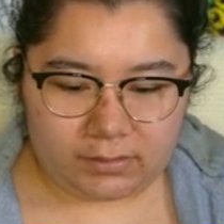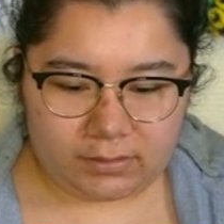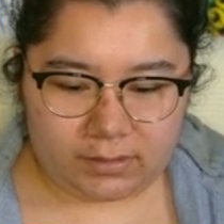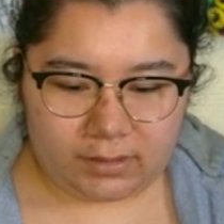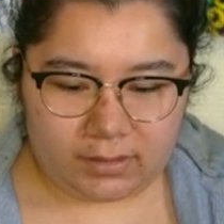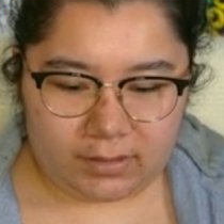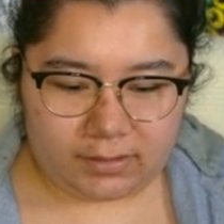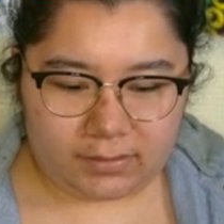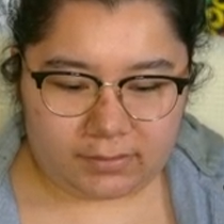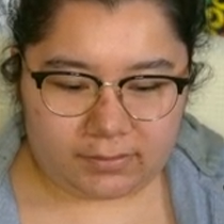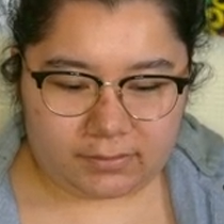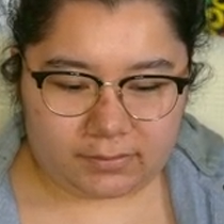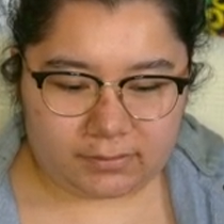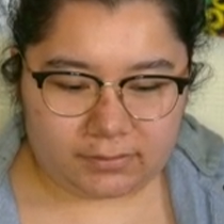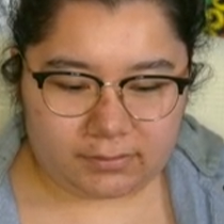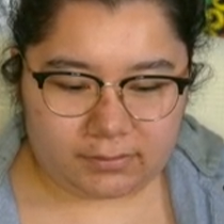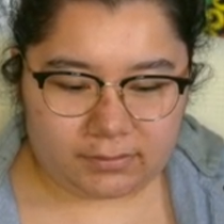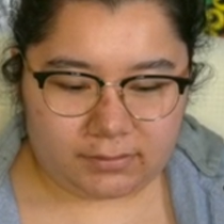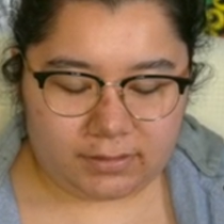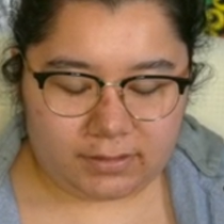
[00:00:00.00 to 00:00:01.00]
And
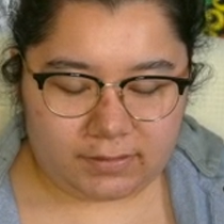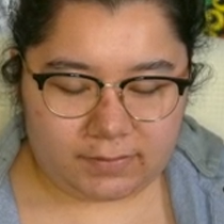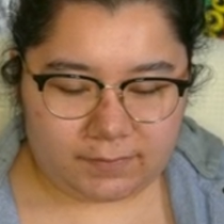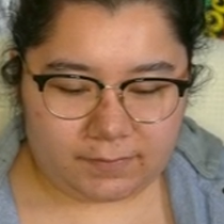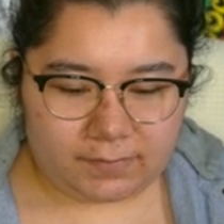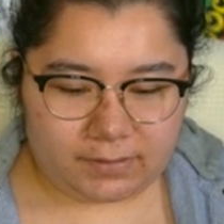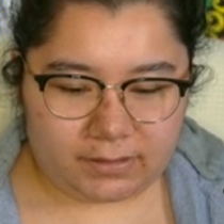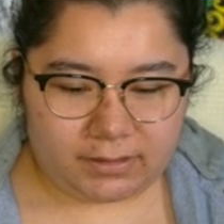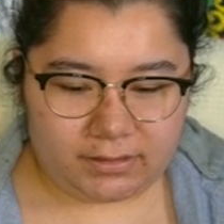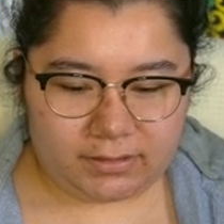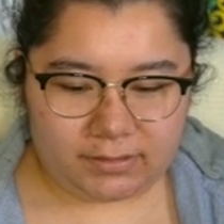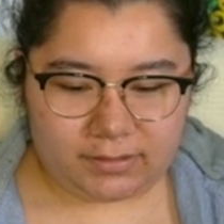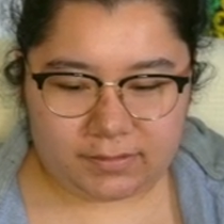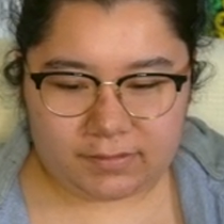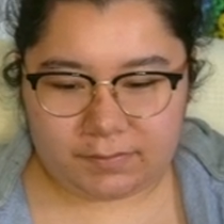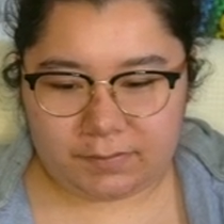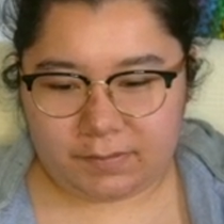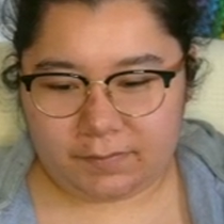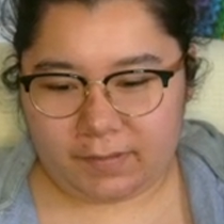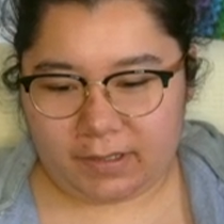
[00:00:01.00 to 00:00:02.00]
it's funny,
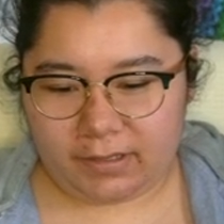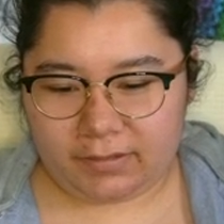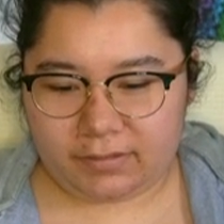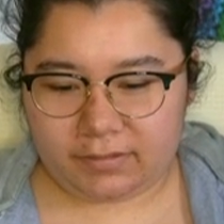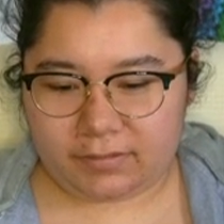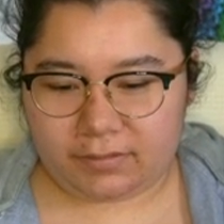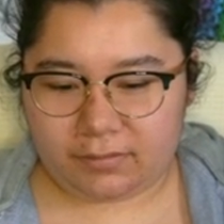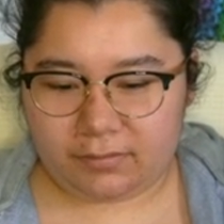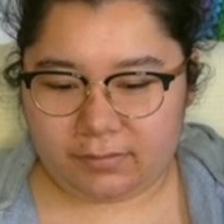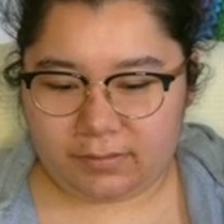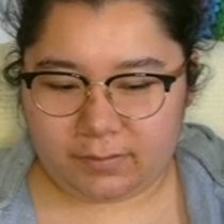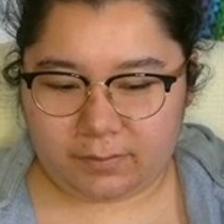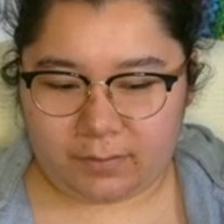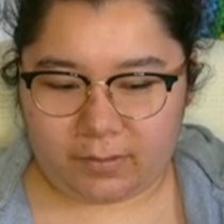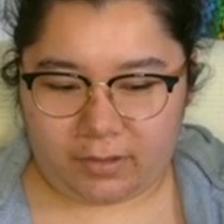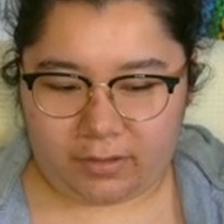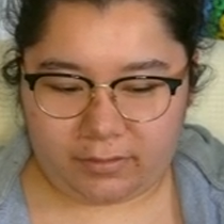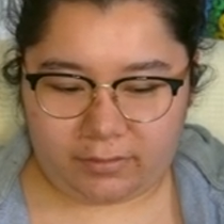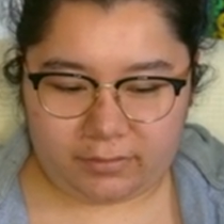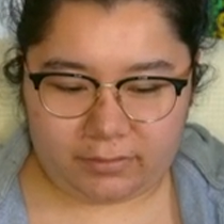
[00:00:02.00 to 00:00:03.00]
because we've had this whole
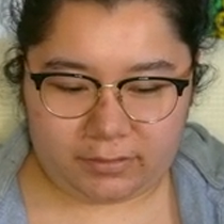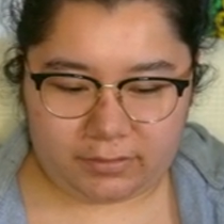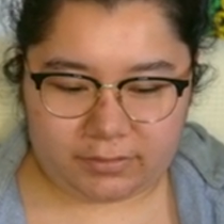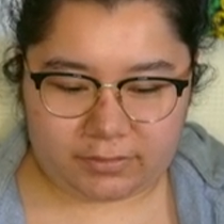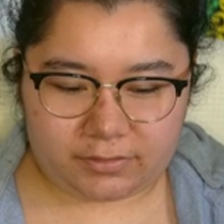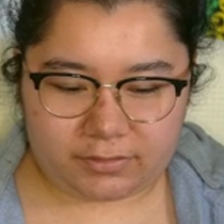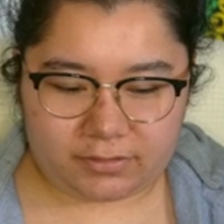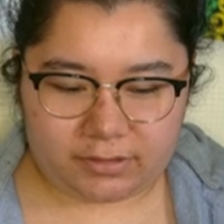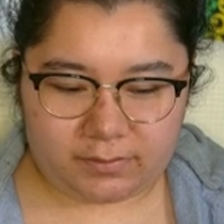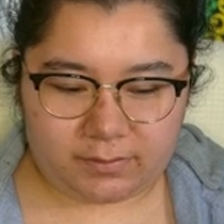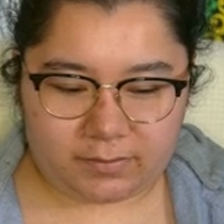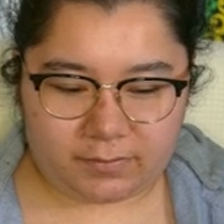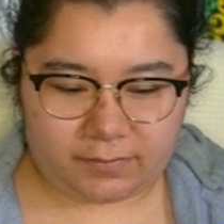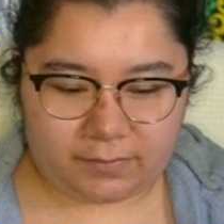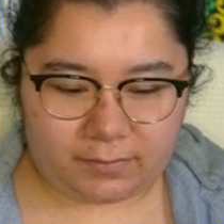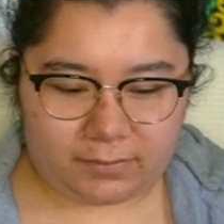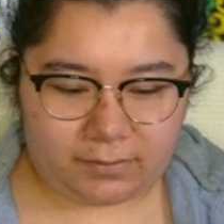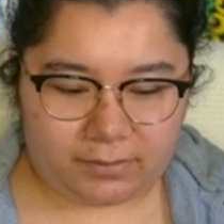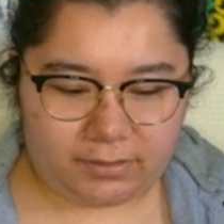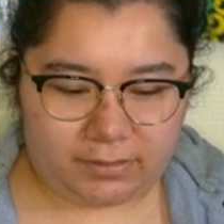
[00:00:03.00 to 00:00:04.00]
debacle on stream
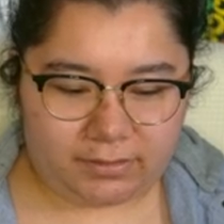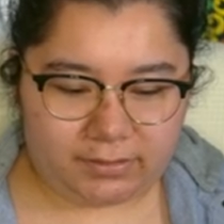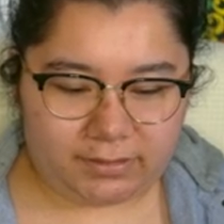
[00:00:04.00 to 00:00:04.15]
before.